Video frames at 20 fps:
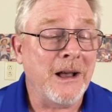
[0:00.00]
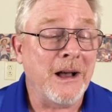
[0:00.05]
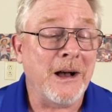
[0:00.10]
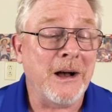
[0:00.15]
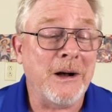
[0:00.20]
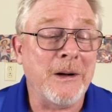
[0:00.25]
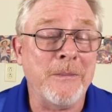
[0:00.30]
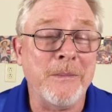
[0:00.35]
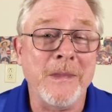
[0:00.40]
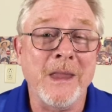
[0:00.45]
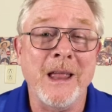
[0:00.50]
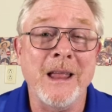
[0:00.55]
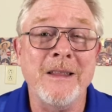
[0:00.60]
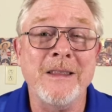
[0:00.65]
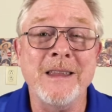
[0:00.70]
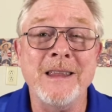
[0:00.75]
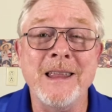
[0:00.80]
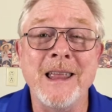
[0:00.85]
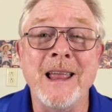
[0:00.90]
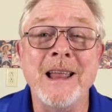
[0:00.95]

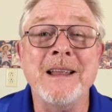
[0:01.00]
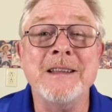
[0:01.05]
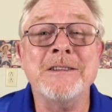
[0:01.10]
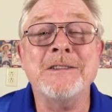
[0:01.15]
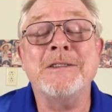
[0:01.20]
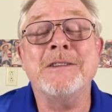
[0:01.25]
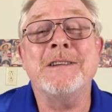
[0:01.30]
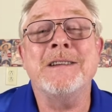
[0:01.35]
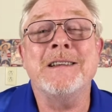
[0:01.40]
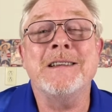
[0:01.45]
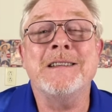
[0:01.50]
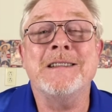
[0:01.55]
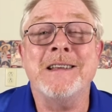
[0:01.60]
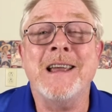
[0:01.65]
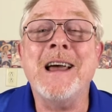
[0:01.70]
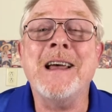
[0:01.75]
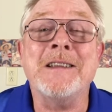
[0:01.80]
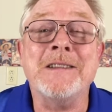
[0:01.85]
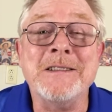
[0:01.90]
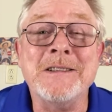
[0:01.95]
And the answer is
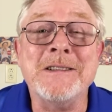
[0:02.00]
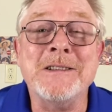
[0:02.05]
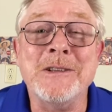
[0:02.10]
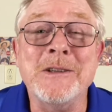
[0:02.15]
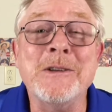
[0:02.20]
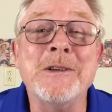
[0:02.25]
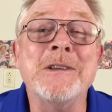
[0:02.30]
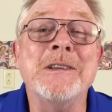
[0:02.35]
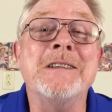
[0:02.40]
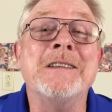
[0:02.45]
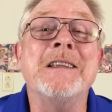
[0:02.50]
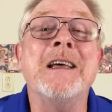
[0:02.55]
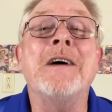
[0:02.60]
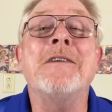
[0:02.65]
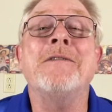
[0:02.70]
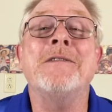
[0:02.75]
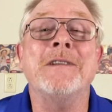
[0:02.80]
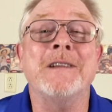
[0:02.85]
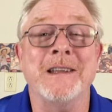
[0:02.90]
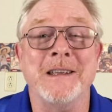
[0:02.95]
yes, you can
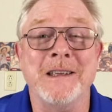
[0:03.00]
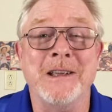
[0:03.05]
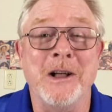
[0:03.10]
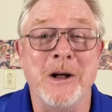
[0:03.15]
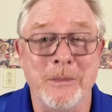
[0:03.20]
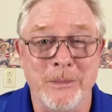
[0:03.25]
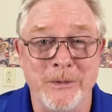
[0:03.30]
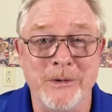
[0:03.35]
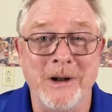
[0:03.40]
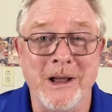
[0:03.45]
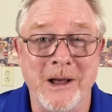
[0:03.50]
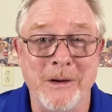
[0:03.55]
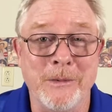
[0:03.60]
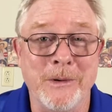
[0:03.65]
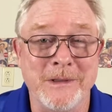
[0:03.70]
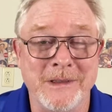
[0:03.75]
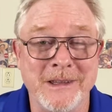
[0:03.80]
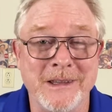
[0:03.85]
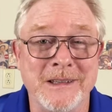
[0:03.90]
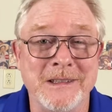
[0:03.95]
definitely help her out
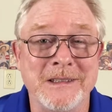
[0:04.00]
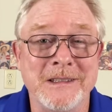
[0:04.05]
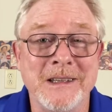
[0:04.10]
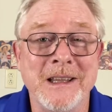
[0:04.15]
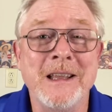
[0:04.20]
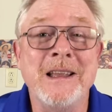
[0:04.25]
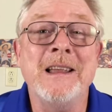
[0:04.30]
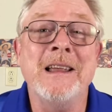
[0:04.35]
with this.